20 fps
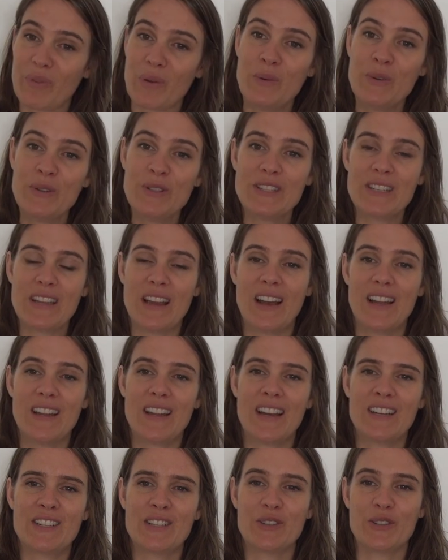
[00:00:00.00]
we'll see.
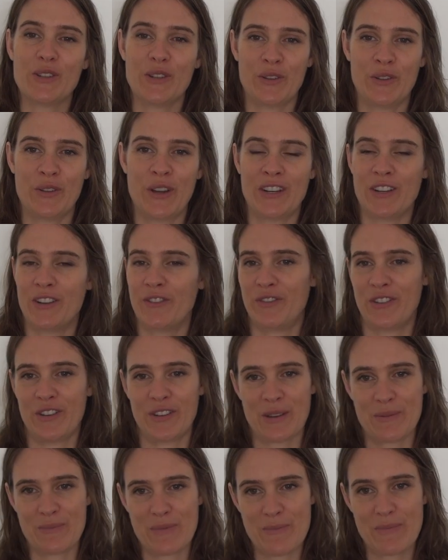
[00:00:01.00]
I don't know. I don't
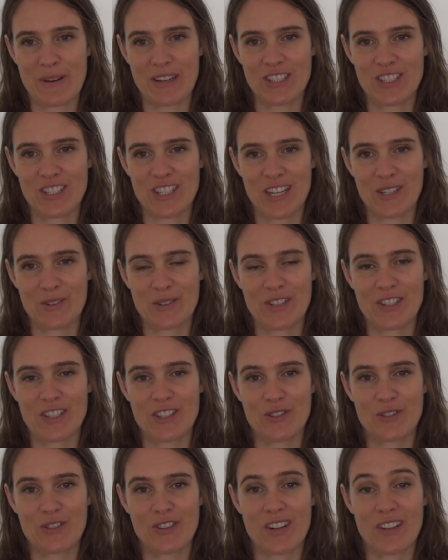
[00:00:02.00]
feel there'll be much change with the
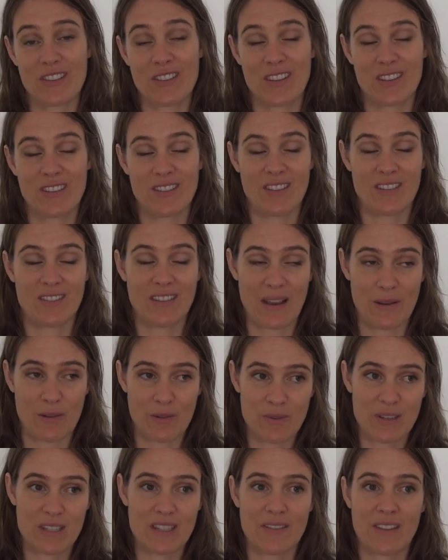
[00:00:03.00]
children. I think that that
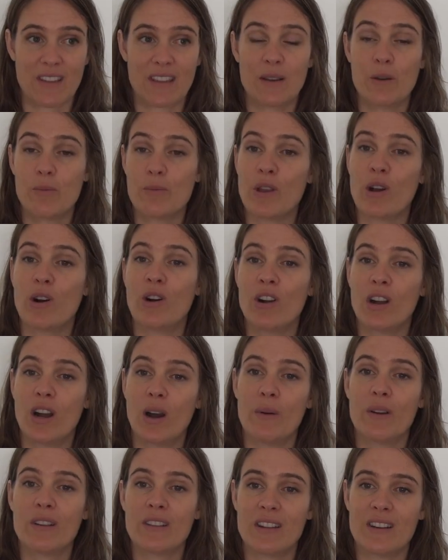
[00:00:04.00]
will be something that will be
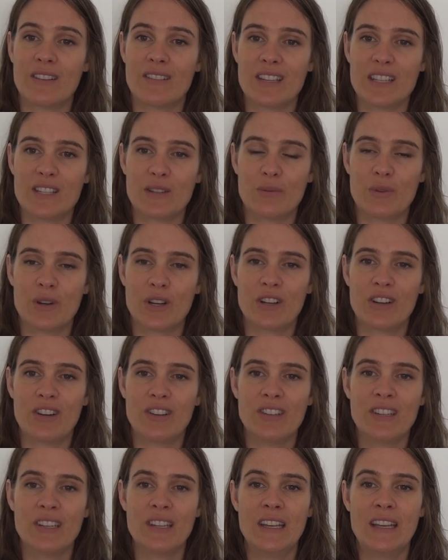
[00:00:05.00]
ongoing that I'll need to work
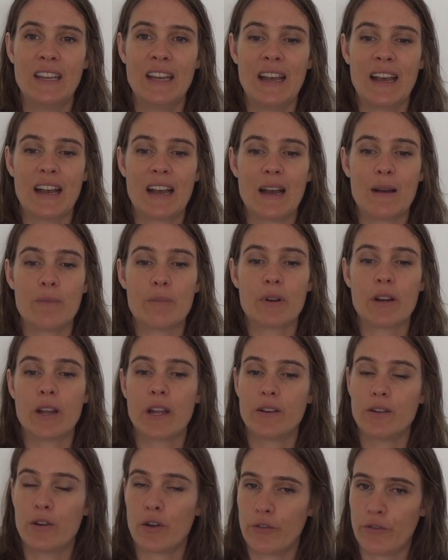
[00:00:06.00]
on. But
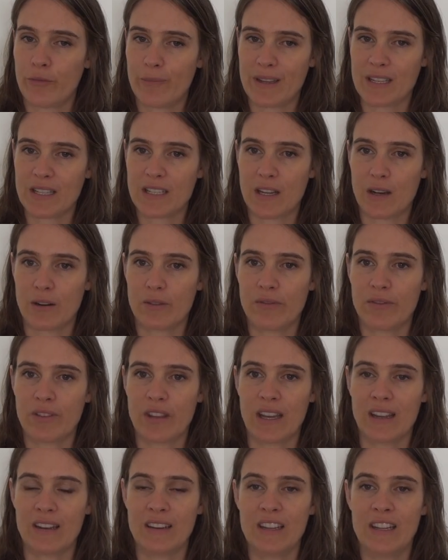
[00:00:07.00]
I know for myself
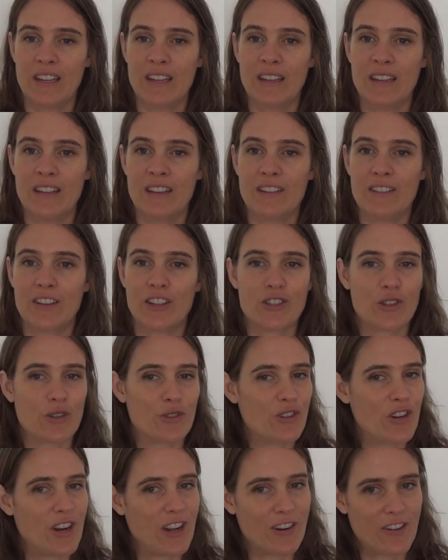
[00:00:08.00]
that the
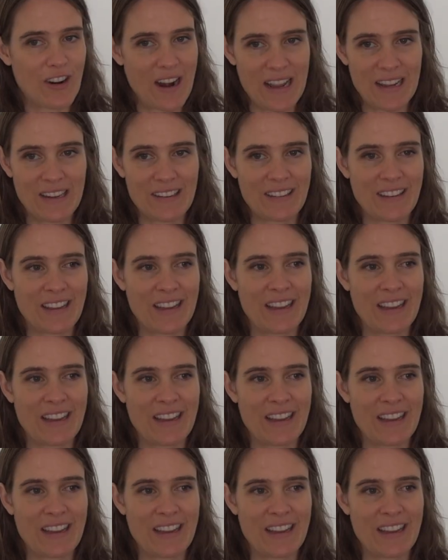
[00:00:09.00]
children are great